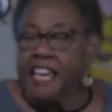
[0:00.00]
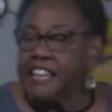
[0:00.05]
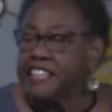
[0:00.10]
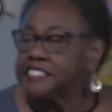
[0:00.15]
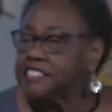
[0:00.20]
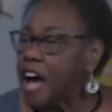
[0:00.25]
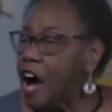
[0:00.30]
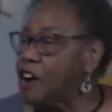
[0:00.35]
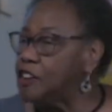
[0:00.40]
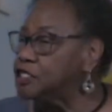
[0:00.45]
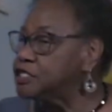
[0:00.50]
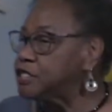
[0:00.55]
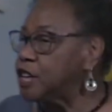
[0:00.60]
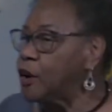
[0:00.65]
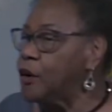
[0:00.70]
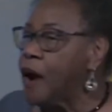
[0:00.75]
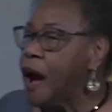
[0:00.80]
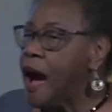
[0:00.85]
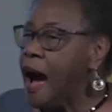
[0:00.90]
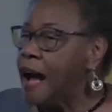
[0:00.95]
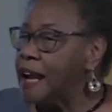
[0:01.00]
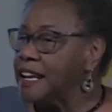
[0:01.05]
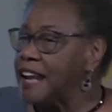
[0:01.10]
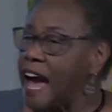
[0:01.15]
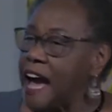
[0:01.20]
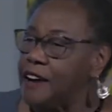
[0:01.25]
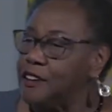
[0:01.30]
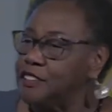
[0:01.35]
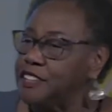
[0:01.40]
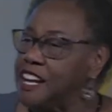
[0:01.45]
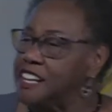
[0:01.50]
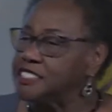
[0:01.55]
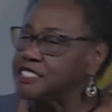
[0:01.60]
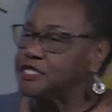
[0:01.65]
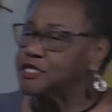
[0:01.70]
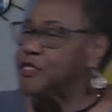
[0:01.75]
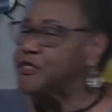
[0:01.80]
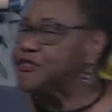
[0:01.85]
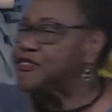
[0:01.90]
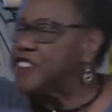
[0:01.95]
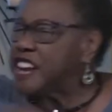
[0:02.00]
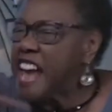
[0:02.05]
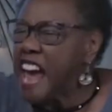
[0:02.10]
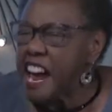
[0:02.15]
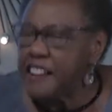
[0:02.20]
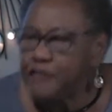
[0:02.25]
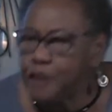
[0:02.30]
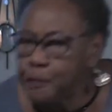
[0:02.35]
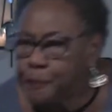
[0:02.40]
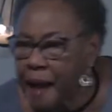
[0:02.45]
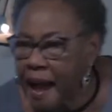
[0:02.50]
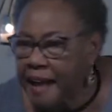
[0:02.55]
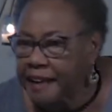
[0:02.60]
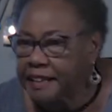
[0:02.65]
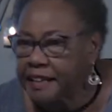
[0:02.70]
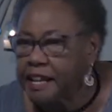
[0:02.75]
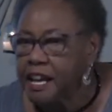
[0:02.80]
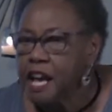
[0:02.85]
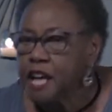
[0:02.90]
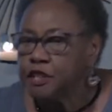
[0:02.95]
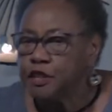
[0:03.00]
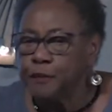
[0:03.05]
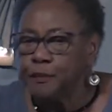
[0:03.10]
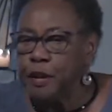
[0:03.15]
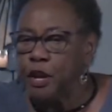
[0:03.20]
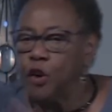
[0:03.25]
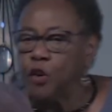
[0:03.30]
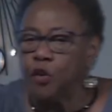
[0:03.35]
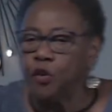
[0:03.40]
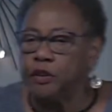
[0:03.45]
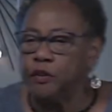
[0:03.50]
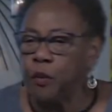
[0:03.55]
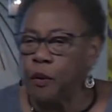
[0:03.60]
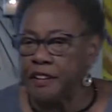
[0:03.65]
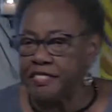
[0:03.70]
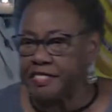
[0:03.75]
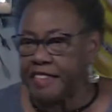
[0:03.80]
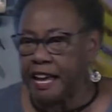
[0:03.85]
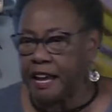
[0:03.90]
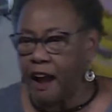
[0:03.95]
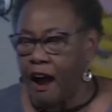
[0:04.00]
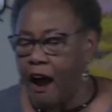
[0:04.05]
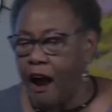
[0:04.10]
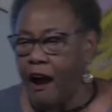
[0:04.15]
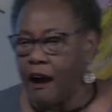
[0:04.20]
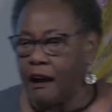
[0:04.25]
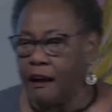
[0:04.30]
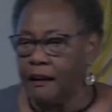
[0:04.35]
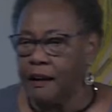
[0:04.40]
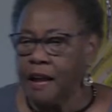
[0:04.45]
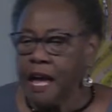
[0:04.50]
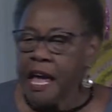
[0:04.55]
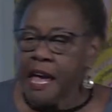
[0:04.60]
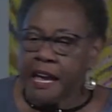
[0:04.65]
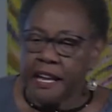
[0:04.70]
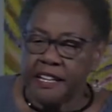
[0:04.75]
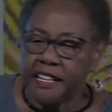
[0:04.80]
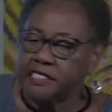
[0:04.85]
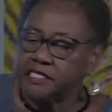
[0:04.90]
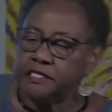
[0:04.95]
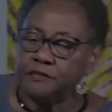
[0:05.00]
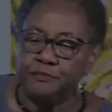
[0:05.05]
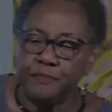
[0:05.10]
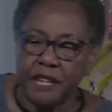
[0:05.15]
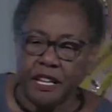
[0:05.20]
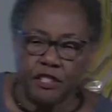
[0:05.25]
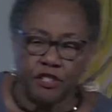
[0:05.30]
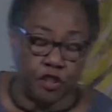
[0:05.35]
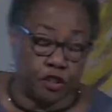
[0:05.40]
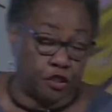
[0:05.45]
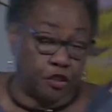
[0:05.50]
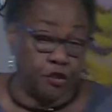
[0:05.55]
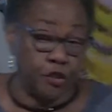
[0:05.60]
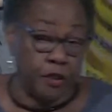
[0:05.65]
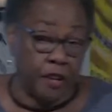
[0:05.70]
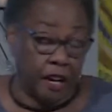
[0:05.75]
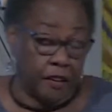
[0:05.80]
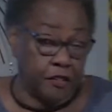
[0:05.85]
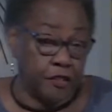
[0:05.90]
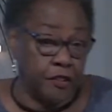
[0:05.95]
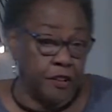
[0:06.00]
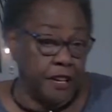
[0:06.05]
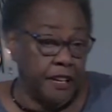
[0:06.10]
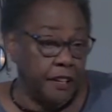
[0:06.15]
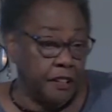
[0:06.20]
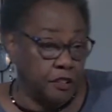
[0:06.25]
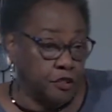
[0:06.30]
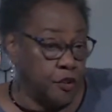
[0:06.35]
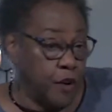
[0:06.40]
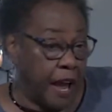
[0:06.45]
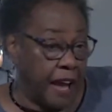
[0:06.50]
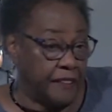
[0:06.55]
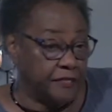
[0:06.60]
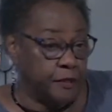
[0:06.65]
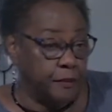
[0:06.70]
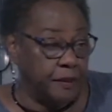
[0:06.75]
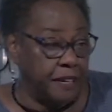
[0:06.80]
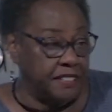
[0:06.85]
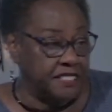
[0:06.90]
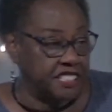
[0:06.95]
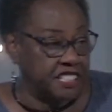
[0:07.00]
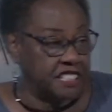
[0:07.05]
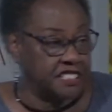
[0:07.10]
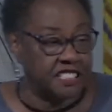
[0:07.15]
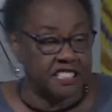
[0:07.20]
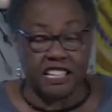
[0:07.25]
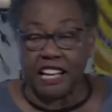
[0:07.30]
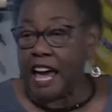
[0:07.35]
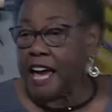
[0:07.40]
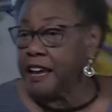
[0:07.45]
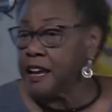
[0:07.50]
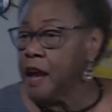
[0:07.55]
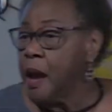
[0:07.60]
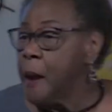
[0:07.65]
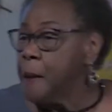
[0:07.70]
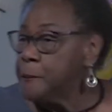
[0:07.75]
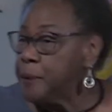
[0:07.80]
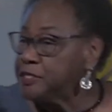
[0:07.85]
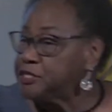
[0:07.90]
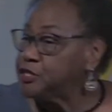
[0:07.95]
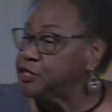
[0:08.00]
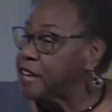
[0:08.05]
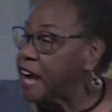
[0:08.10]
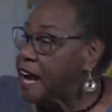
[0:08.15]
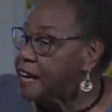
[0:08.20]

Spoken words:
is also allowing us to free everybody to be who and what they are. It doesn't mean that you agree and you have to be just like, but